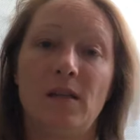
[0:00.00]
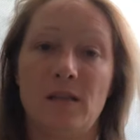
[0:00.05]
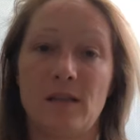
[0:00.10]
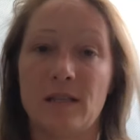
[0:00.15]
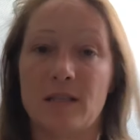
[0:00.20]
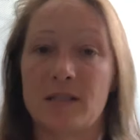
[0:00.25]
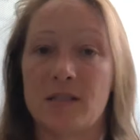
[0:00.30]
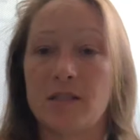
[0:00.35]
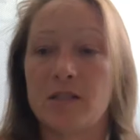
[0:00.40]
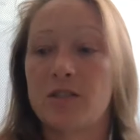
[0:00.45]

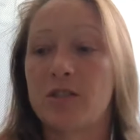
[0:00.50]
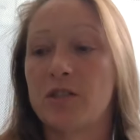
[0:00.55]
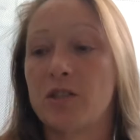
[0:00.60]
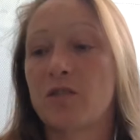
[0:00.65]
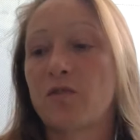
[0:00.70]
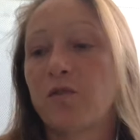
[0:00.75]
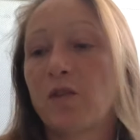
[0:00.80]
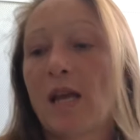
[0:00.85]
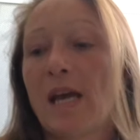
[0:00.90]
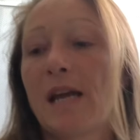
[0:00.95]
This is
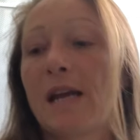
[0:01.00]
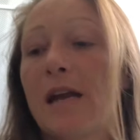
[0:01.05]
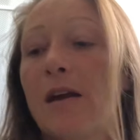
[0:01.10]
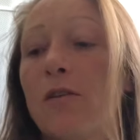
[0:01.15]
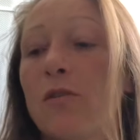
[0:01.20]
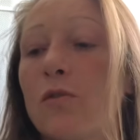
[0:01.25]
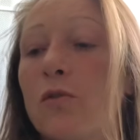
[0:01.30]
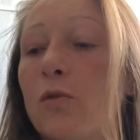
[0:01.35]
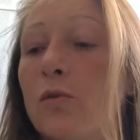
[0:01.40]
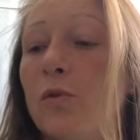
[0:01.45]
just flat
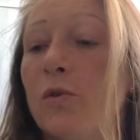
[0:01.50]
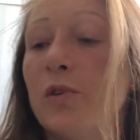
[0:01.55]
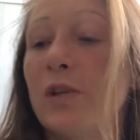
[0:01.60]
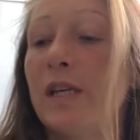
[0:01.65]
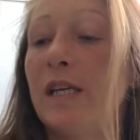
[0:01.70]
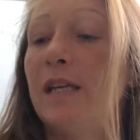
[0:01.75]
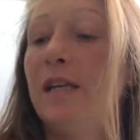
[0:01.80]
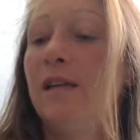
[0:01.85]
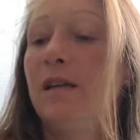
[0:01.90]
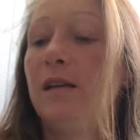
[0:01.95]
out
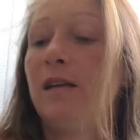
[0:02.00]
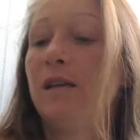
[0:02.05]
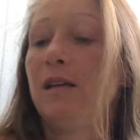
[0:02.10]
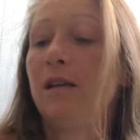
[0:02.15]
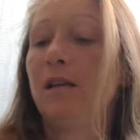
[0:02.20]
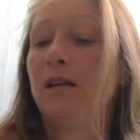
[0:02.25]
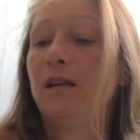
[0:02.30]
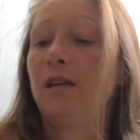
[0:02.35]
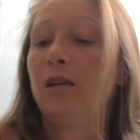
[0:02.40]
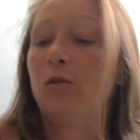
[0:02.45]
cruelty
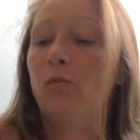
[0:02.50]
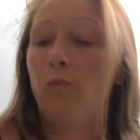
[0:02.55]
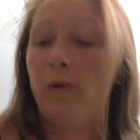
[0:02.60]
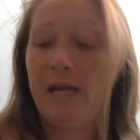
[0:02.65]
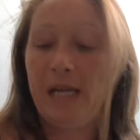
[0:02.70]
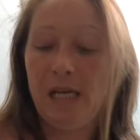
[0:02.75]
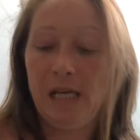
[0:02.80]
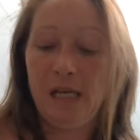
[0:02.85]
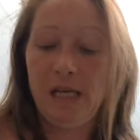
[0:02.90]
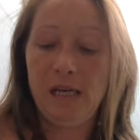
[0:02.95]

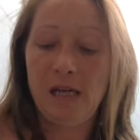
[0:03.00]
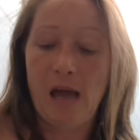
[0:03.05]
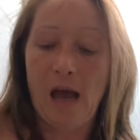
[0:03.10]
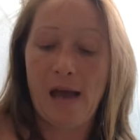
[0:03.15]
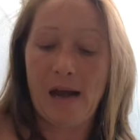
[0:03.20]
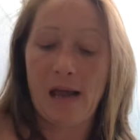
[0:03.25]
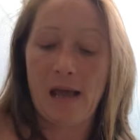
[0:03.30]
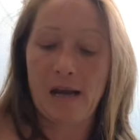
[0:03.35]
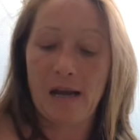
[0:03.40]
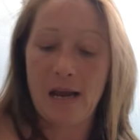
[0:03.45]
we
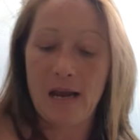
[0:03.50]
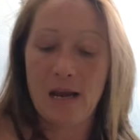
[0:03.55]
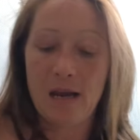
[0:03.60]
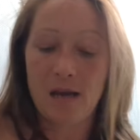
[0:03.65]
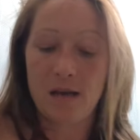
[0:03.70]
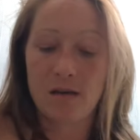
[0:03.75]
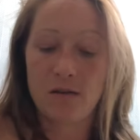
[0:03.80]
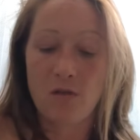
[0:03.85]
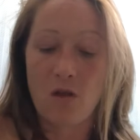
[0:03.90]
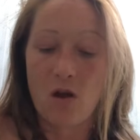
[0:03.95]
got out of
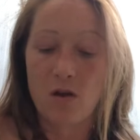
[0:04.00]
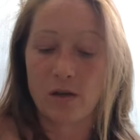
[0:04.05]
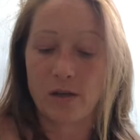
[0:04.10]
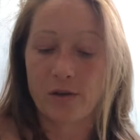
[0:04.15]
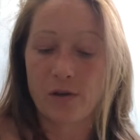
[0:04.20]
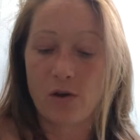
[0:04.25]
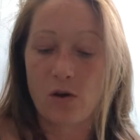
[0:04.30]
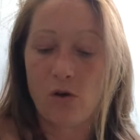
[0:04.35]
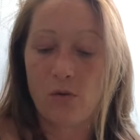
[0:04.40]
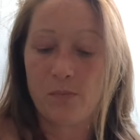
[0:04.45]
hand long
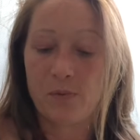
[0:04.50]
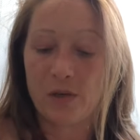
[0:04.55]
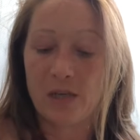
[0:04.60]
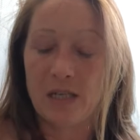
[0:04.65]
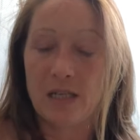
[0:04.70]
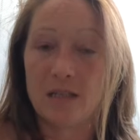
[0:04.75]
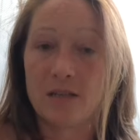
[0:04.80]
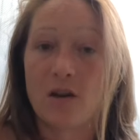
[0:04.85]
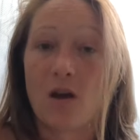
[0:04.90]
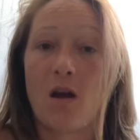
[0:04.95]
ago
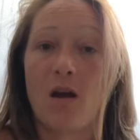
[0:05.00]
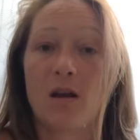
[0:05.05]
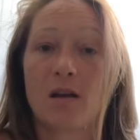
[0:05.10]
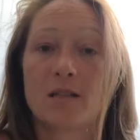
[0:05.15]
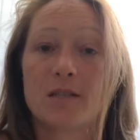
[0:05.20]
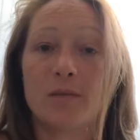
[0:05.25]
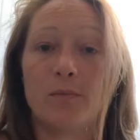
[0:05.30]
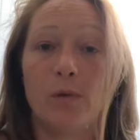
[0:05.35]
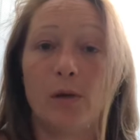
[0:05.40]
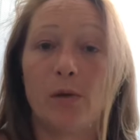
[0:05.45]
breeding
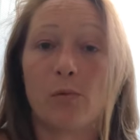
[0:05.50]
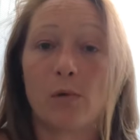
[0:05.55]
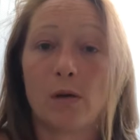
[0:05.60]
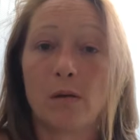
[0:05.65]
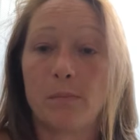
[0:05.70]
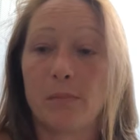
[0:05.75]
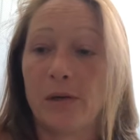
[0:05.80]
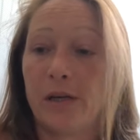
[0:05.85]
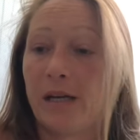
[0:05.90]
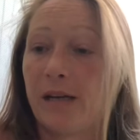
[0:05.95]
dogs and we
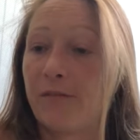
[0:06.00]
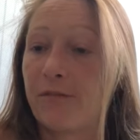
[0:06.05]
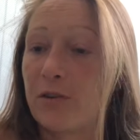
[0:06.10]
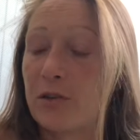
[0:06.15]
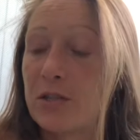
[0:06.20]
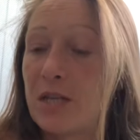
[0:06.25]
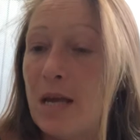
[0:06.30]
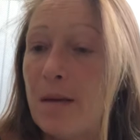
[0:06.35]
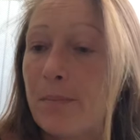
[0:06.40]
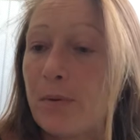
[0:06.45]
weren't breeding for
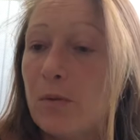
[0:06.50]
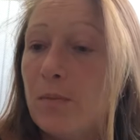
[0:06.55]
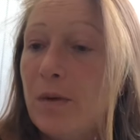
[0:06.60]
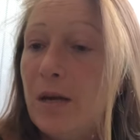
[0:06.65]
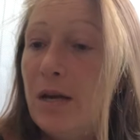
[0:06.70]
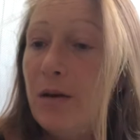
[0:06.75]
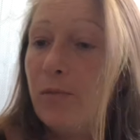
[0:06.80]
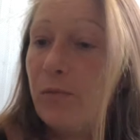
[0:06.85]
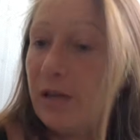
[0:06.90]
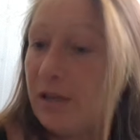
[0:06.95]

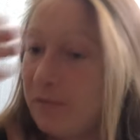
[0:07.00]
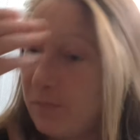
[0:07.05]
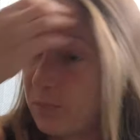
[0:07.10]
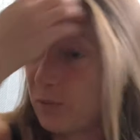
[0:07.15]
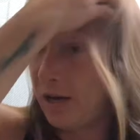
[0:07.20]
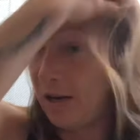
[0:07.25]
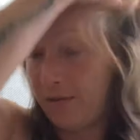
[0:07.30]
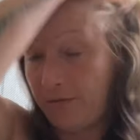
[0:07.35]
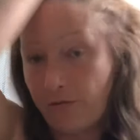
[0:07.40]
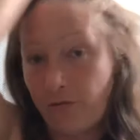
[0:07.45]
temperament. We
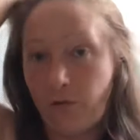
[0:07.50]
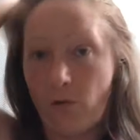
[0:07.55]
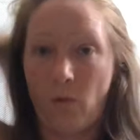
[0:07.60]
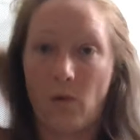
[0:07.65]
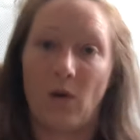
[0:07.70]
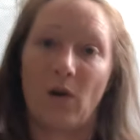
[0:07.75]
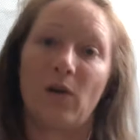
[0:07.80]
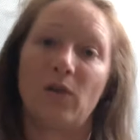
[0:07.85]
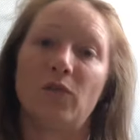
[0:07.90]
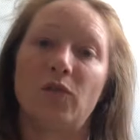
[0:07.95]
bred
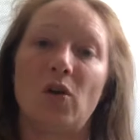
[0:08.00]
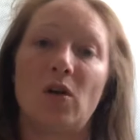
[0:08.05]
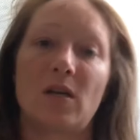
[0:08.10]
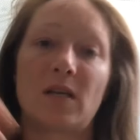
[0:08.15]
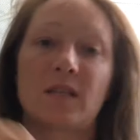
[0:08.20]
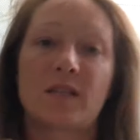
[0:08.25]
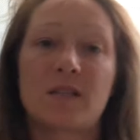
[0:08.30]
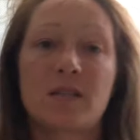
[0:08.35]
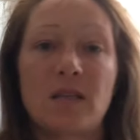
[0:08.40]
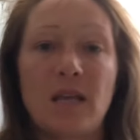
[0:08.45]
for
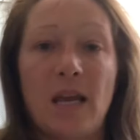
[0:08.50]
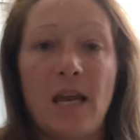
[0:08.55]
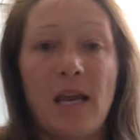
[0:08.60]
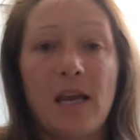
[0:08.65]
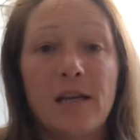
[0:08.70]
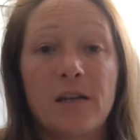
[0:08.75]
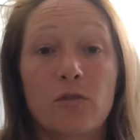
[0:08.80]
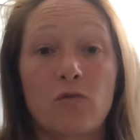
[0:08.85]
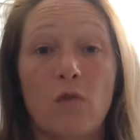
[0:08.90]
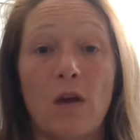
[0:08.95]
looks
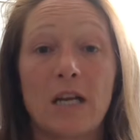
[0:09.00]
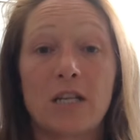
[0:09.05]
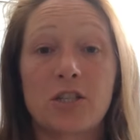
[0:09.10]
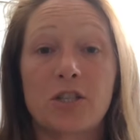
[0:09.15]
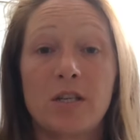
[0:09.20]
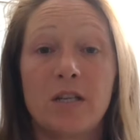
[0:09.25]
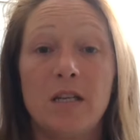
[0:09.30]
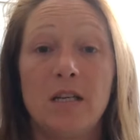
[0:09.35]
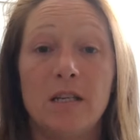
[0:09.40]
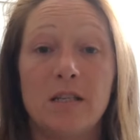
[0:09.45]
and
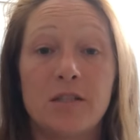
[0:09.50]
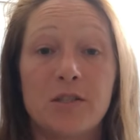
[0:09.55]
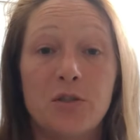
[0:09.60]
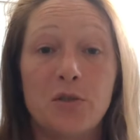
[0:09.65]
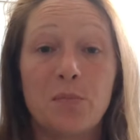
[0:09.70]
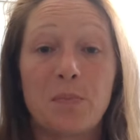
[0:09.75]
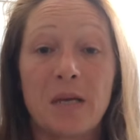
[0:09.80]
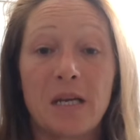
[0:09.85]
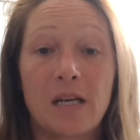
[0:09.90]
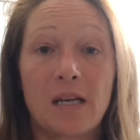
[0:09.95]
aggression and
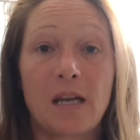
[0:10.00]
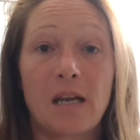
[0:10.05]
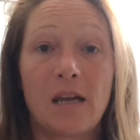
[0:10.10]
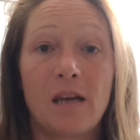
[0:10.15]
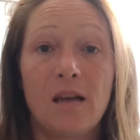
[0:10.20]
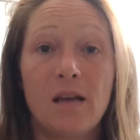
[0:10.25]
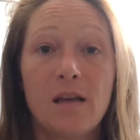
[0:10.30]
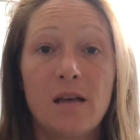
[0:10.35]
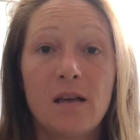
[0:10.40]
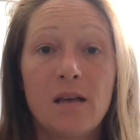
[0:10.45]

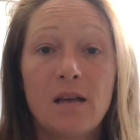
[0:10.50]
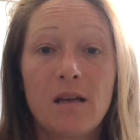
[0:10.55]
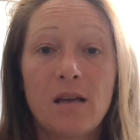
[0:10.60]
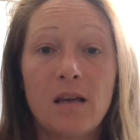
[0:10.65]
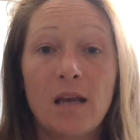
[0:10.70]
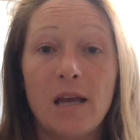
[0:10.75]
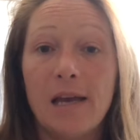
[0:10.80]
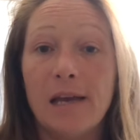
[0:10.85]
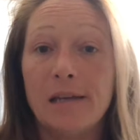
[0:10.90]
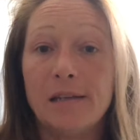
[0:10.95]
stupidity
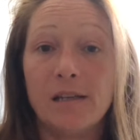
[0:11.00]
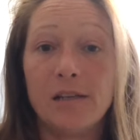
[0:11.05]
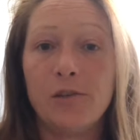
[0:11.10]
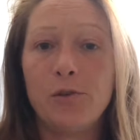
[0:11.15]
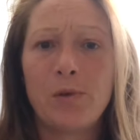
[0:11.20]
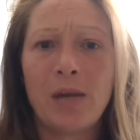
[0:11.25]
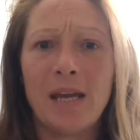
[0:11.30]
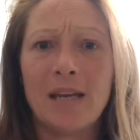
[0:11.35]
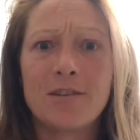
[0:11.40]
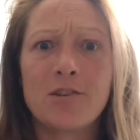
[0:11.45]
and uh,
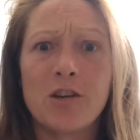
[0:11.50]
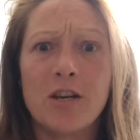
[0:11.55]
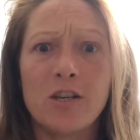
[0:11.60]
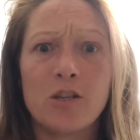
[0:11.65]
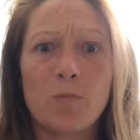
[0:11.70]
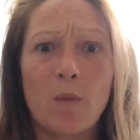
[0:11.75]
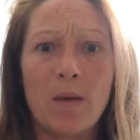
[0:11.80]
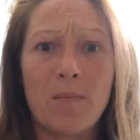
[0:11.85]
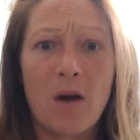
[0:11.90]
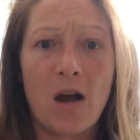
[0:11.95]
you can't
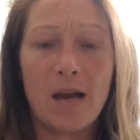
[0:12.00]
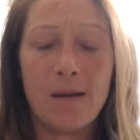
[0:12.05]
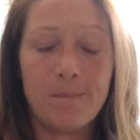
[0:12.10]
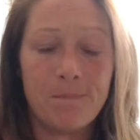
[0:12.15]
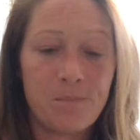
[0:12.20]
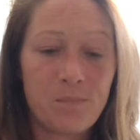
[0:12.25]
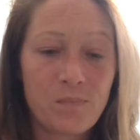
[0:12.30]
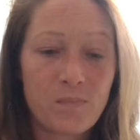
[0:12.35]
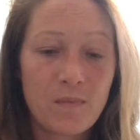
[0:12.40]
change my mind.